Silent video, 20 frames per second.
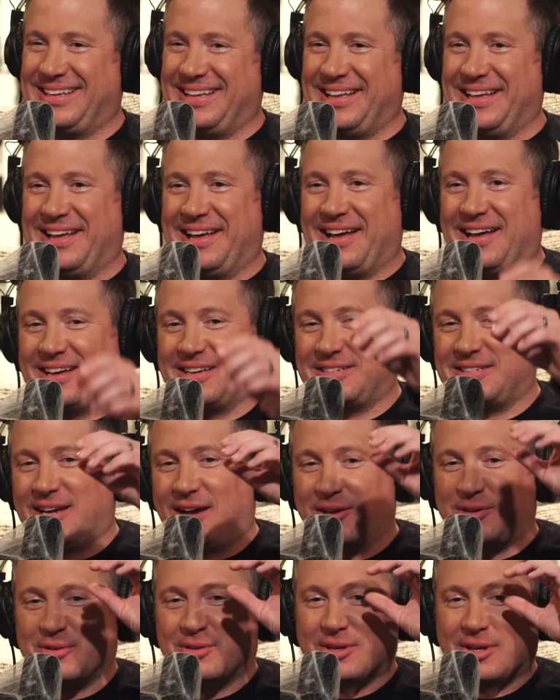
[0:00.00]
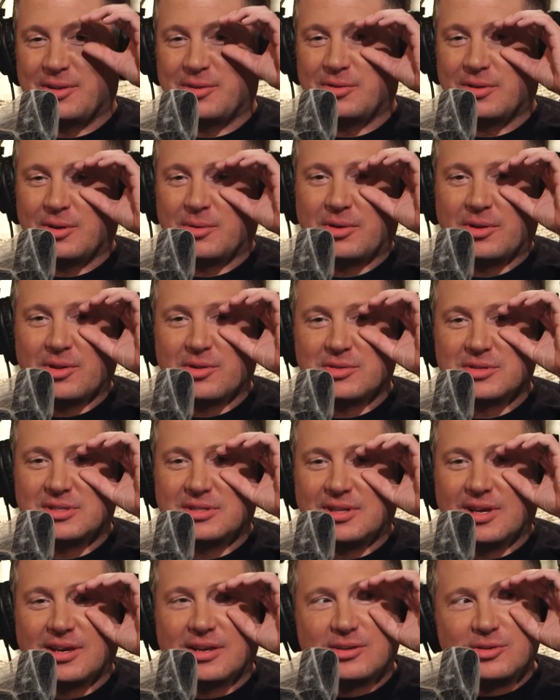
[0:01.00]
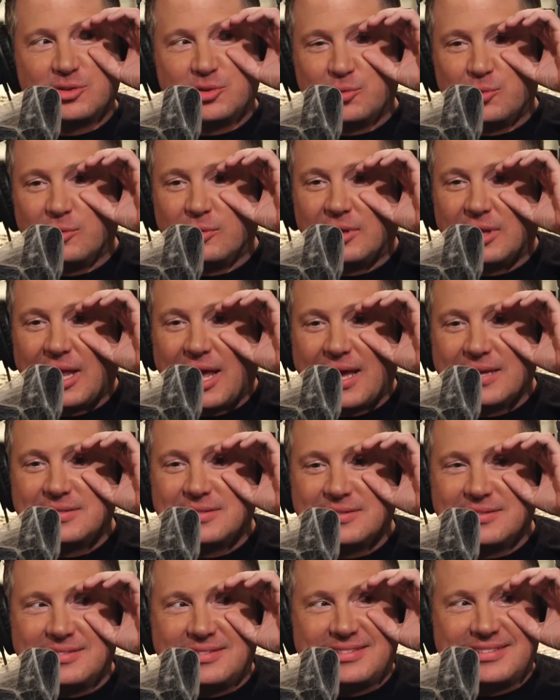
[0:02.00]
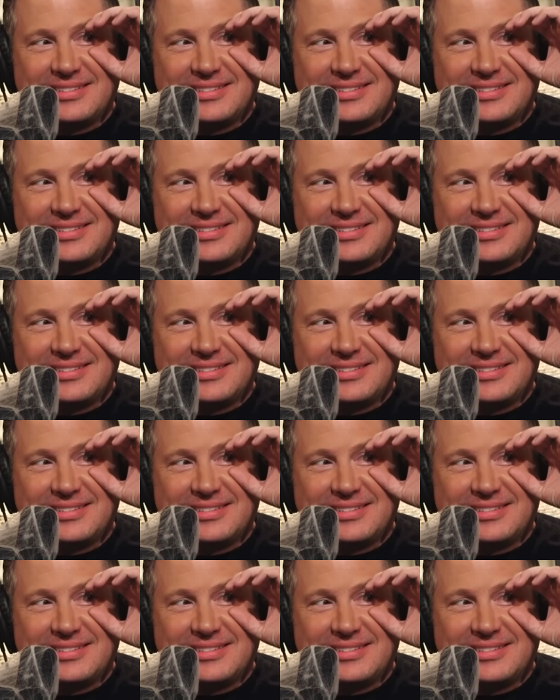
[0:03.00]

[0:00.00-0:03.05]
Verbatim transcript: a doctor looking through like one of those like jewel glasses,